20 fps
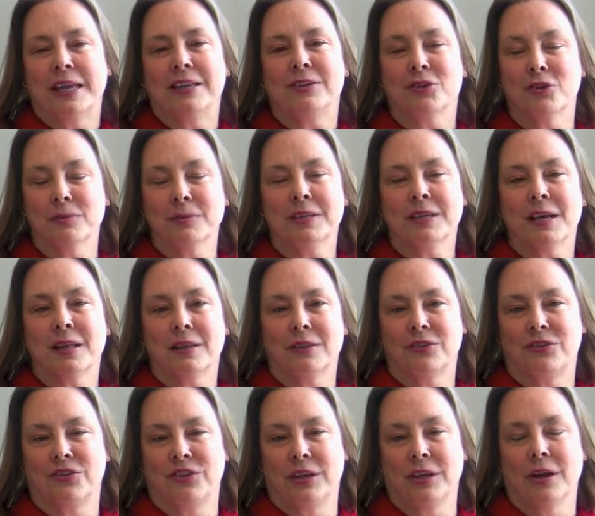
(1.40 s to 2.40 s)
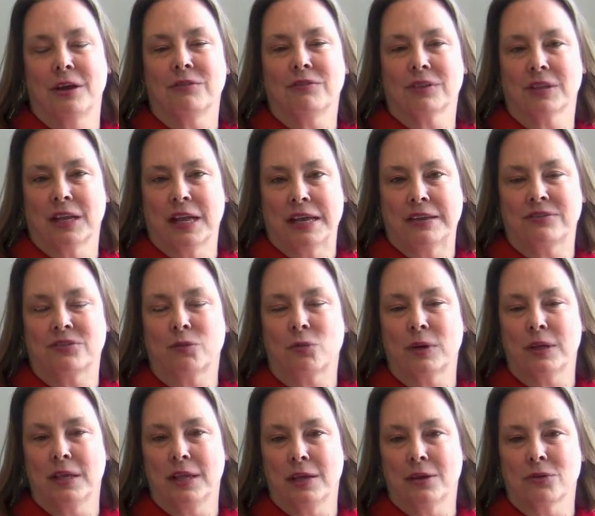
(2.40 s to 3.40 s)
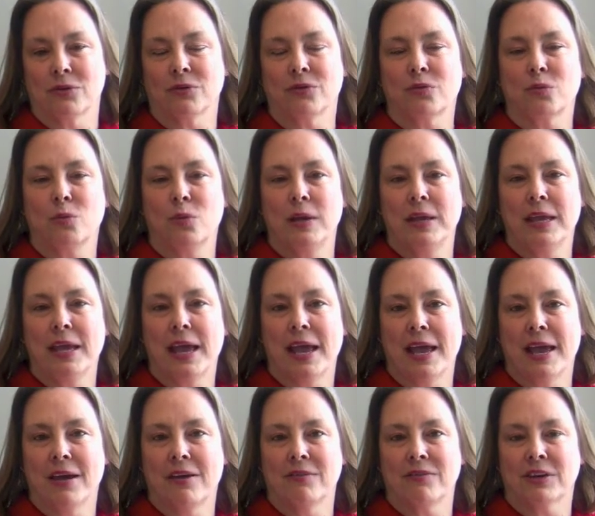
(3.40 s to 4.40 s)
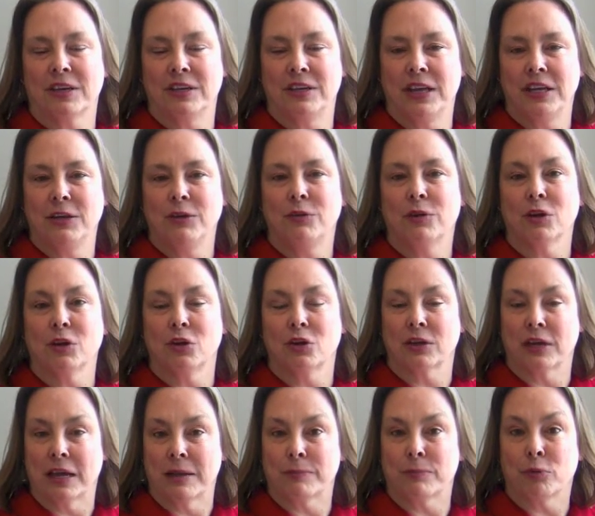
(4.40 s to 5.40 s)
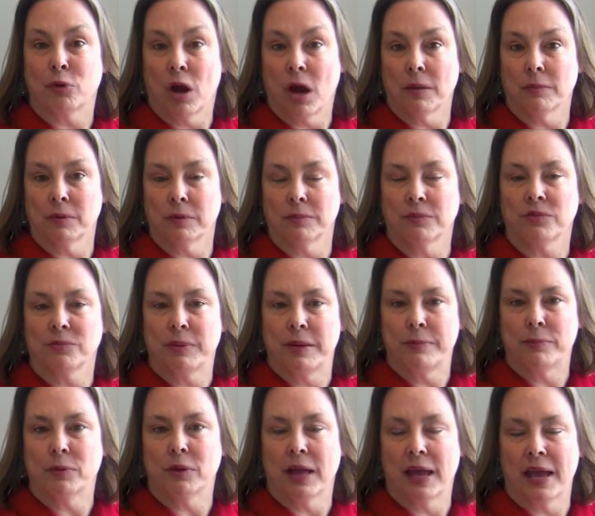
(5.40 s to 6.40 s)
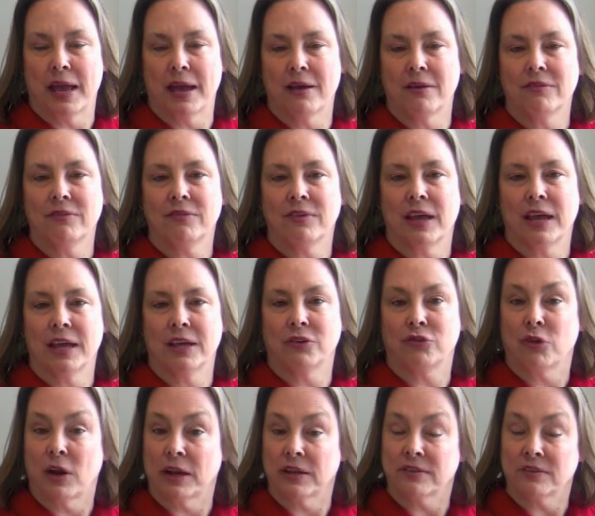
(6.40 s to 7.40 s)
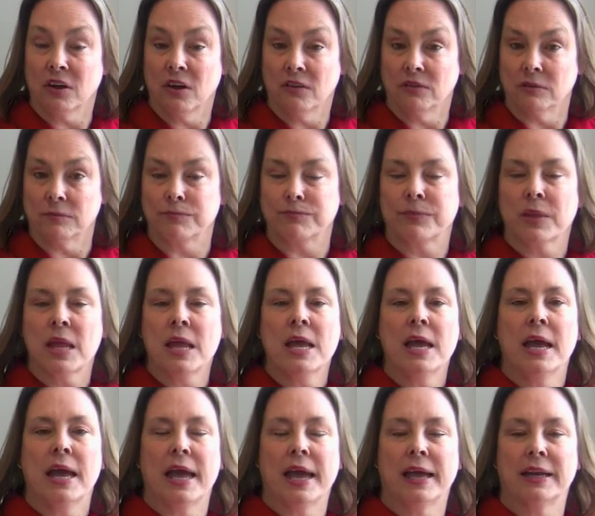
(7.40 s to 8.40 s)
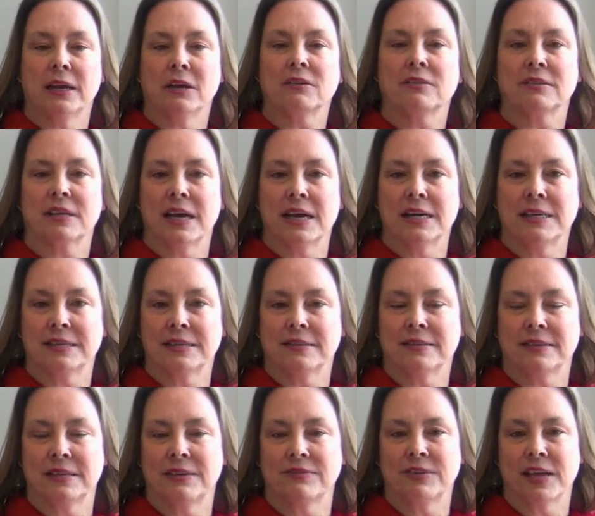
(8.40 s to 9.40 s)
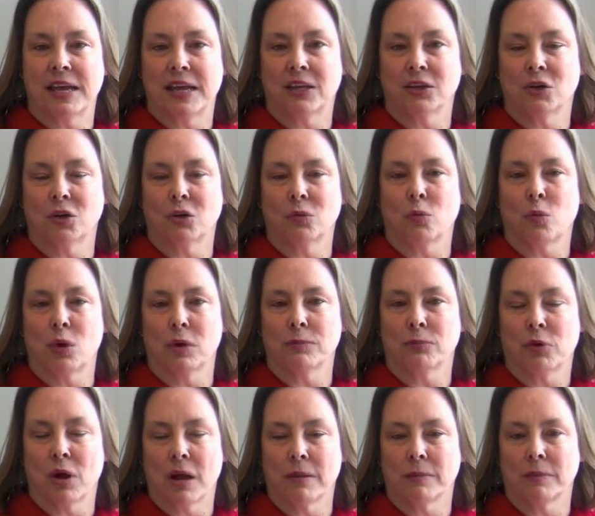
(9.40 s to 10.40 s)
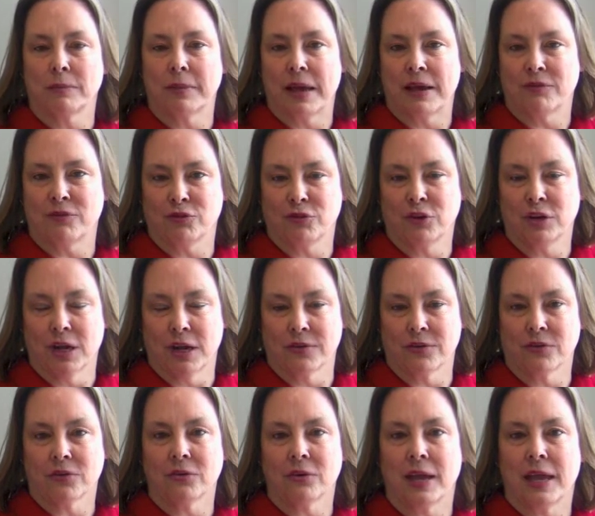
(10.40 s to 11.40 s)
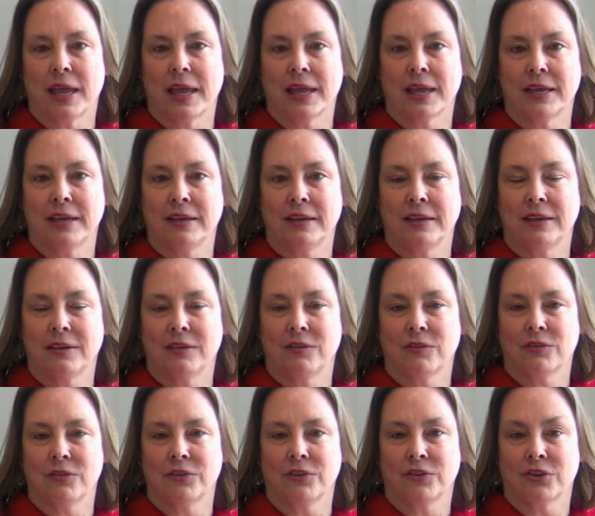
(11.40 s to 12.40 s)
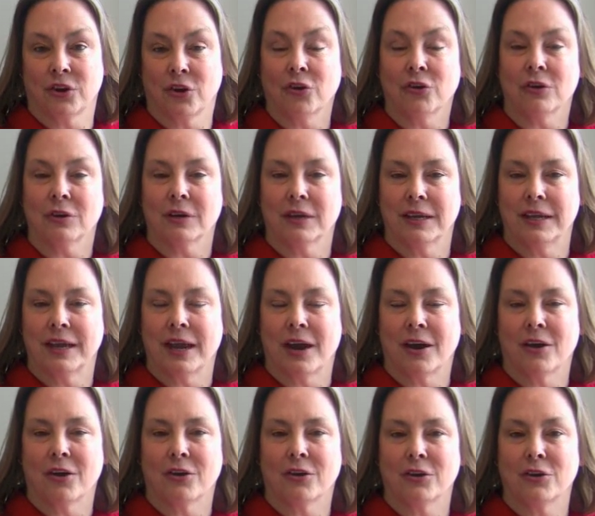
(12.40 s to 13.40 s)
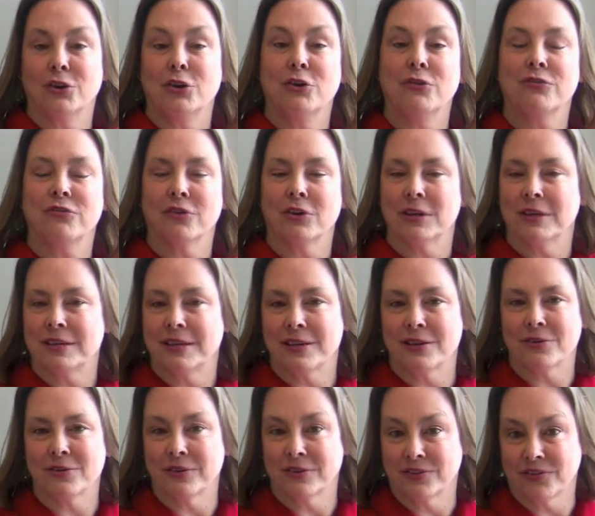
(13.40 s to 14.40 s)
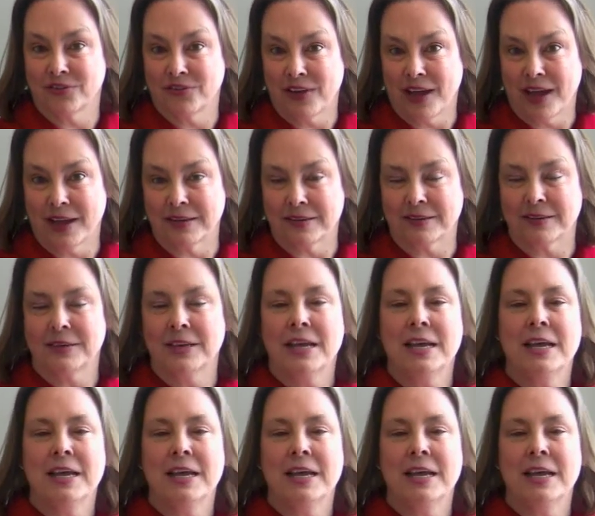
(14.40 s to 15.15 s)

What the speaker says: in dermatology over the last 20 years, we have continued to look at problems people have and try to solve them. And our scientists have taken on one problem after another, and currently our new frontier is fat.